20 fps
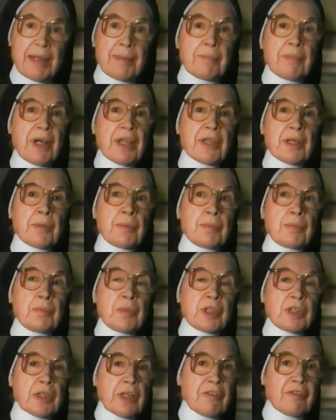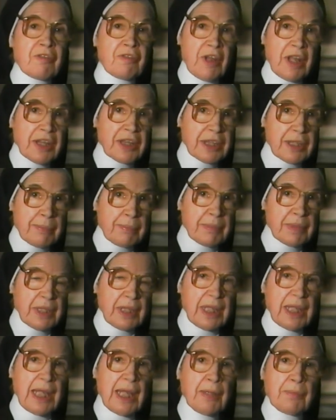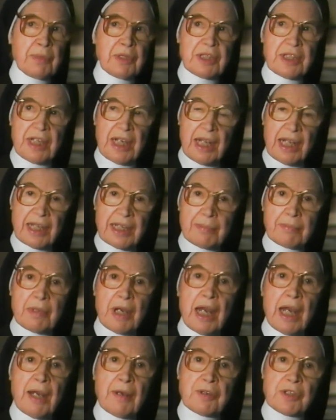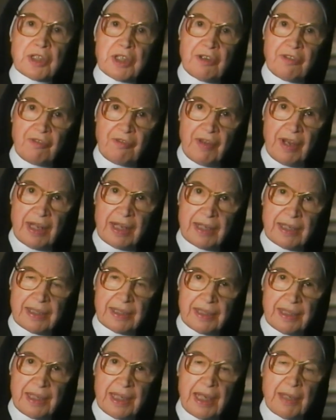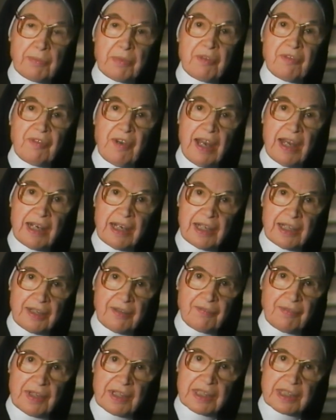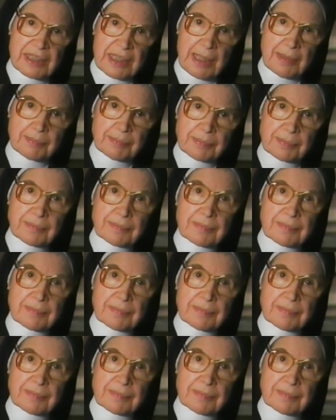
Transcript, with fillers: Mother would confront them and would tell them how she felt and would finally convince them.